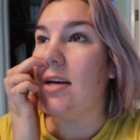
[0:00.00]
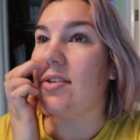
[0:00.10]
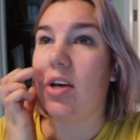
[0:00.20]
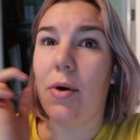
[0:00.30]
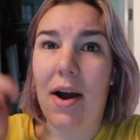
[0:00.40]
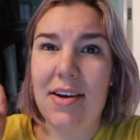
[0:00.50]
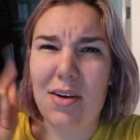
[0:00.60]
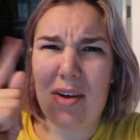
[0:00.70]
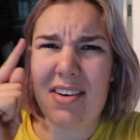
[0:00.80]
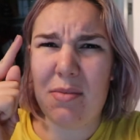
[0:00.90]
So I
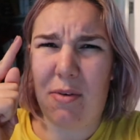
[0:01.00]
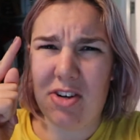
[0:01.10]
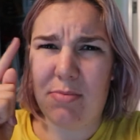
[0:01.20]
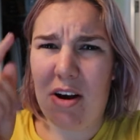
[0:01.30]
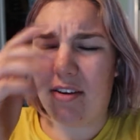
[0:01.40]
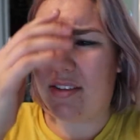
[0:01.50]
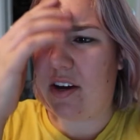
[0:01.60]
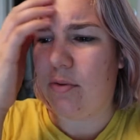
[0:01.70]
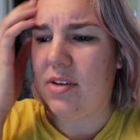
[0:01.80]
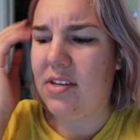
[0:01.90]
didn't end up washing my hair
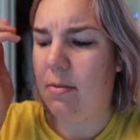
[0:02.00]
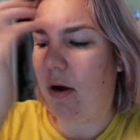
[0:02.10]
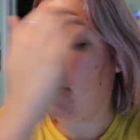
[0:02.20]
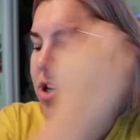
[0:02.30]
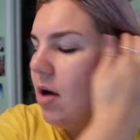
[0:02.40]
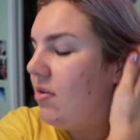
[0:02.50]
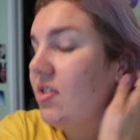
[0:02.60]
yesterday. I only did a body shower,